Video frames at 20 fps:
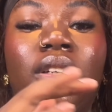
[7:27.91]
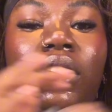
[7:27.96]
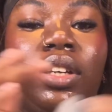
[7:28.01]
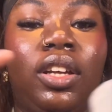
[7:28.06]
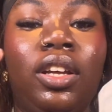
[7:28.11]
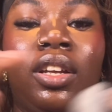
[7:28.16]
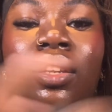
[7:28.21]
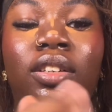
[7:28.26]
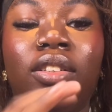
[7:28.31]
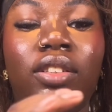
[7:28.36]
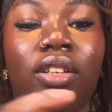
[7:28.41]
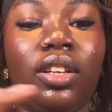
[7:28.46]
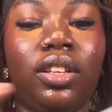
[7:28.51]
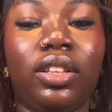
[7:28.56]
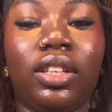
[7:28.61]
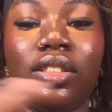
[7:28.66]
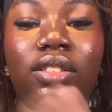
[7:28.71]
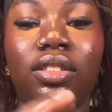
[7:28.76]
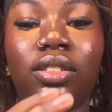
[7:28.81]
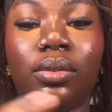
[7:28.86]
hand
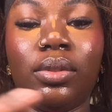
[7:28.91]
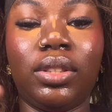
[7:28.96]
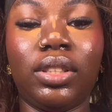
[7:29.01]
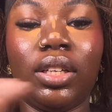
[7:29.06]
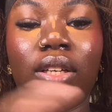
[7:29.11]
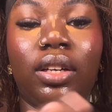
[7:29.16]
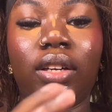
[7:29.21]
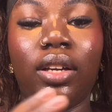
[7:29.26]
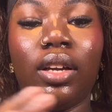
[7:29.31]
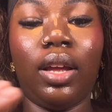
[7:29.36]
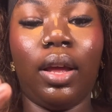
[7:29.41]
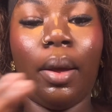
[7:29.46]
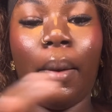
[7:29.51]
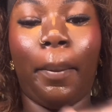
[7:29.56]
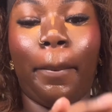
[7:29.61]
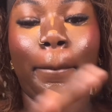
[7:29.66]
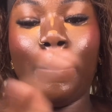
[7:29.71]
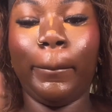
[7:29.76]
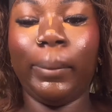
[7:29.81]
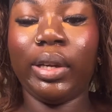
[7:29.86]
that's doing it,
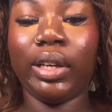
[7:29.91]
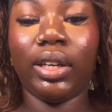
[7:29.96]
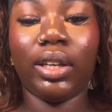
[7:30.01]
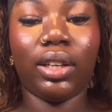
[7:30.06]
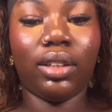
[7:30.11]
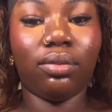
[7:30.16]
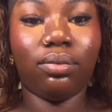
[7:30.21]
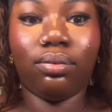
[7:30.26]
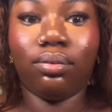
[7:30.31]
but